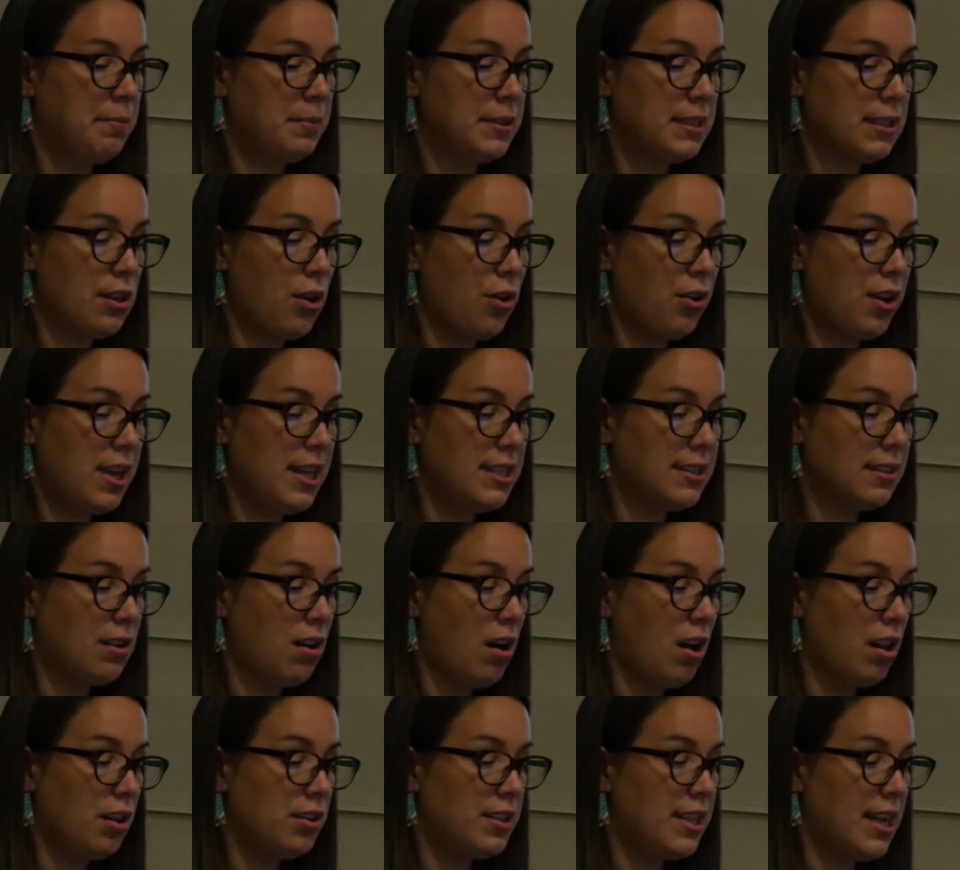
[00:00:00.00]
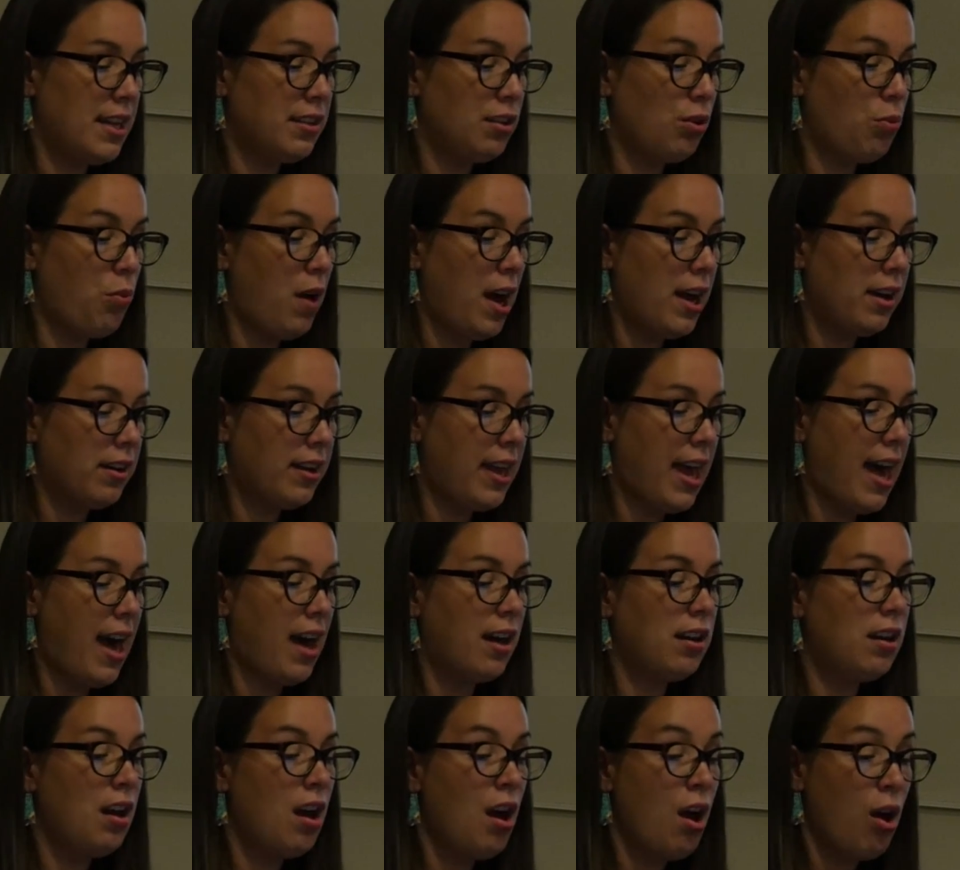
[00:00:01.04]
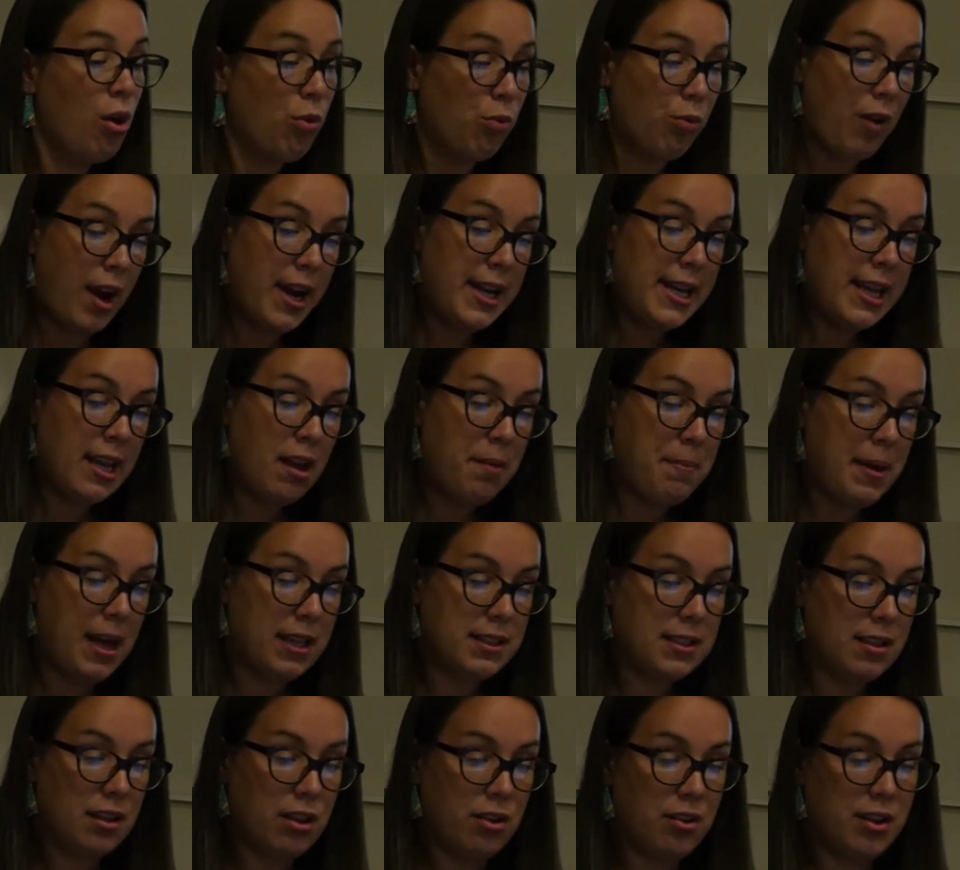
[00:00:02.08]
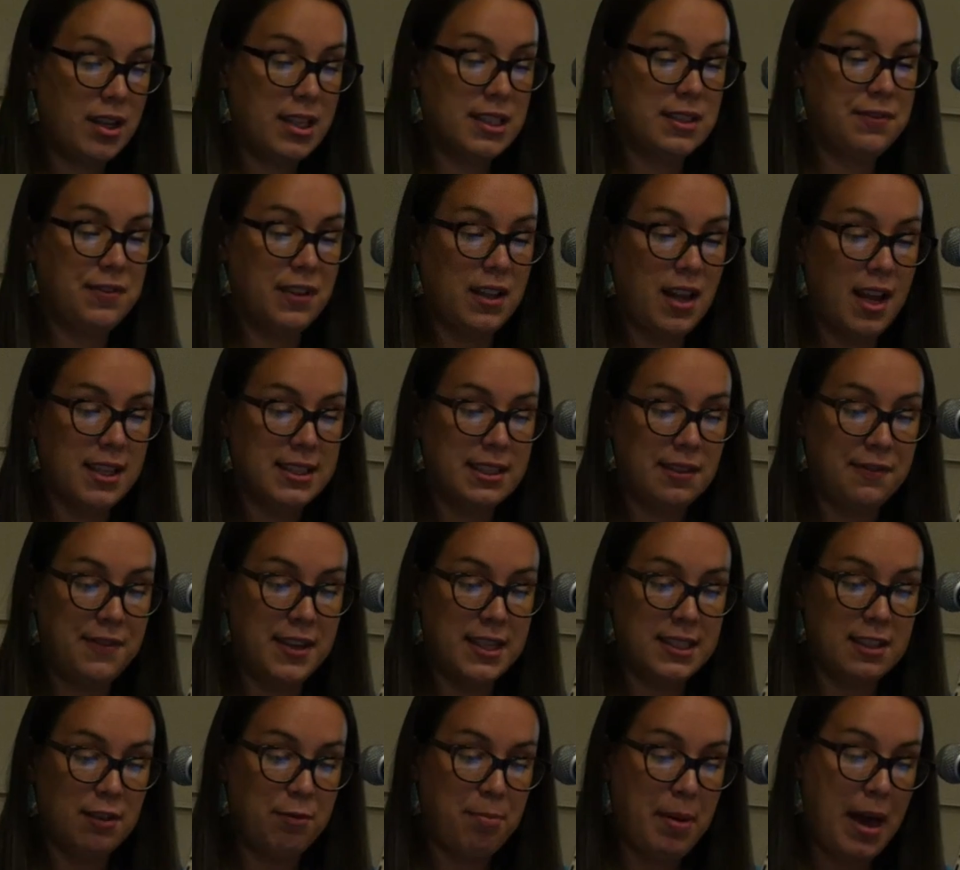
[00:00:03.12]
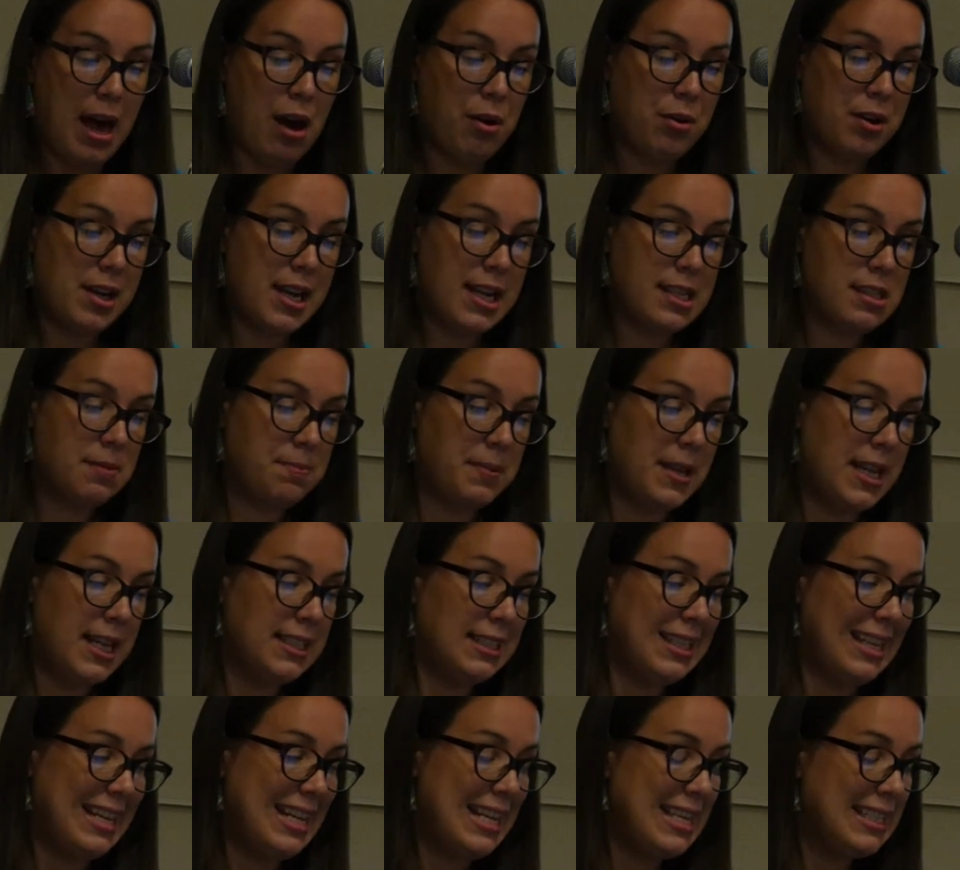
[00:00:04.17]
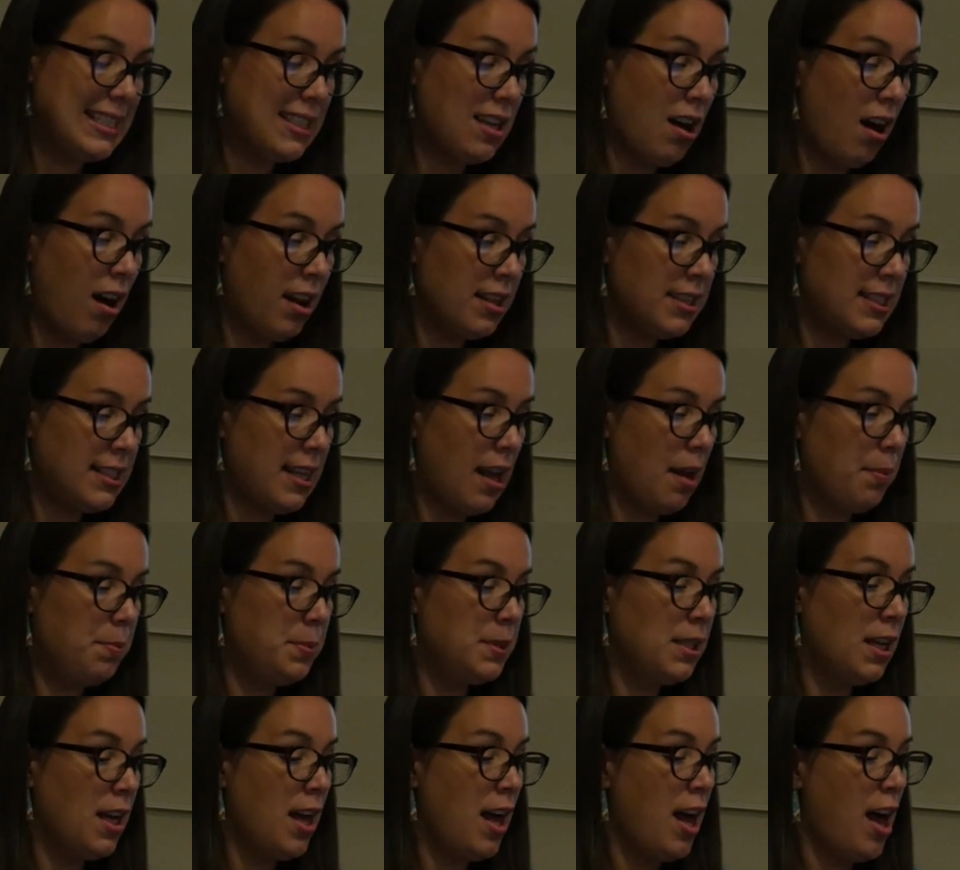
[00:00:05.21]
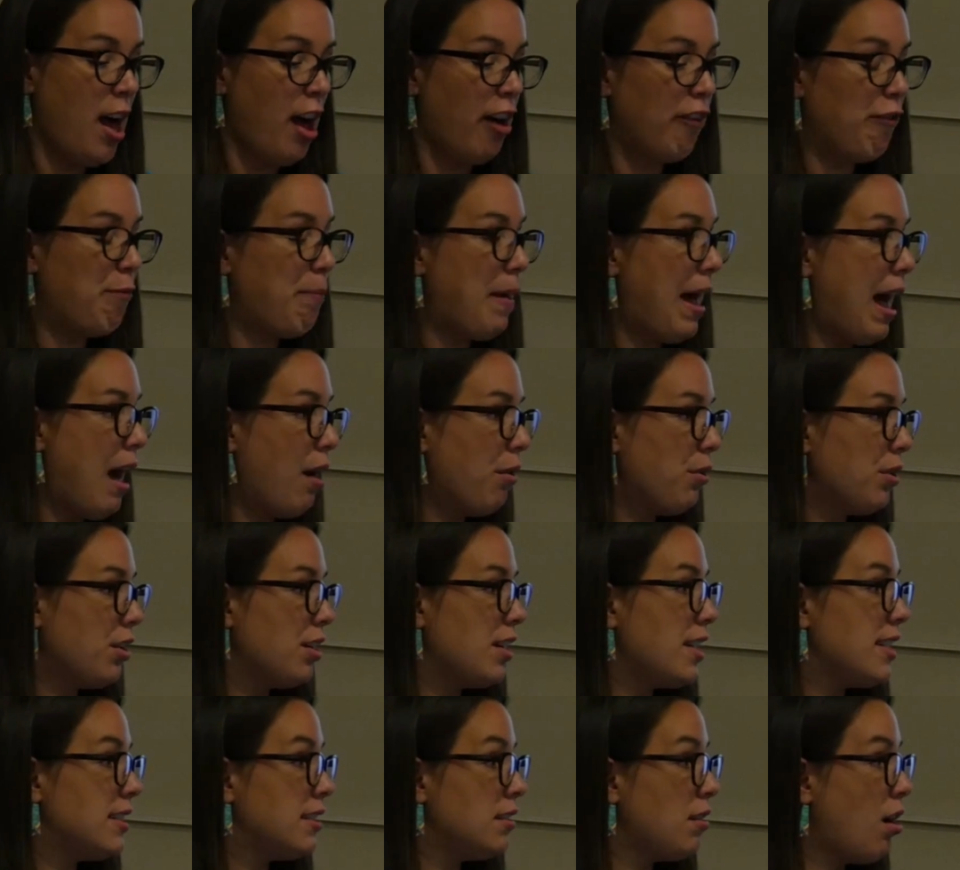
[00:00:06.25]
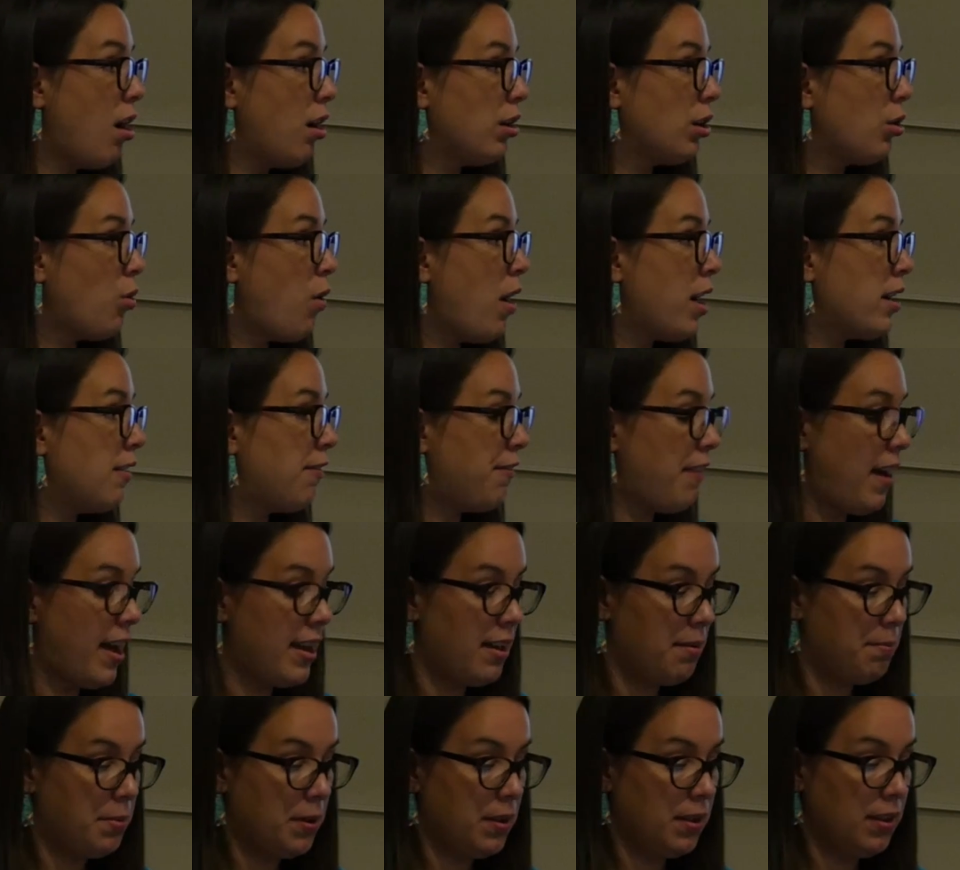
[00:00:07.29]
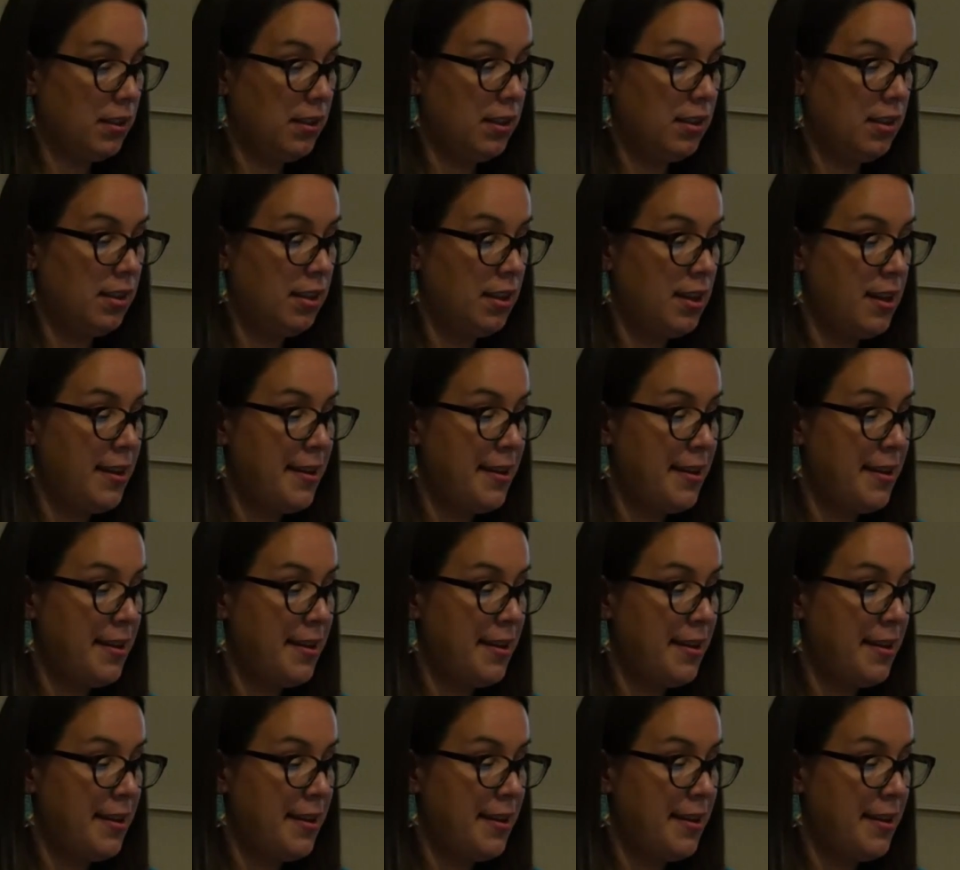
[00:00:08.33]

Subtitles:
Muskogee scholar Daniel Wildcat, writing about Deloria's philosophies of power, explains that his concept of power is non-quantifiable.